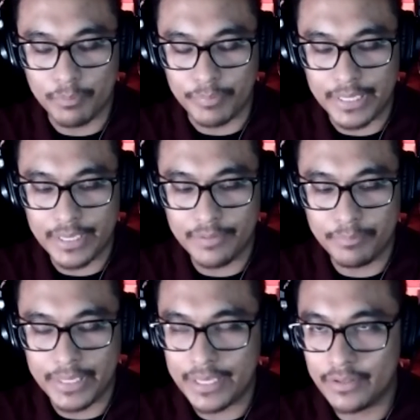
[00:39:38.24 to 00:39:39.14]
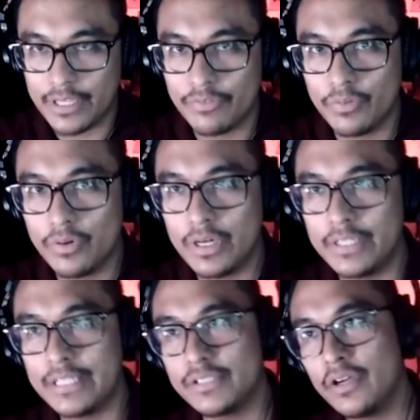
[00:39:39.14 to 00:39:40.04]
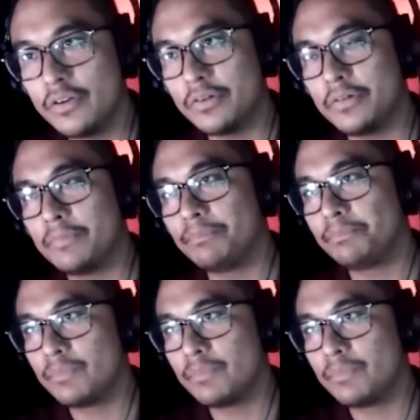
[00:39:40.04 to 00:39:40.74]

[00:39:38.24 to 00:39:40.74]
Me being on that floor in that tunnel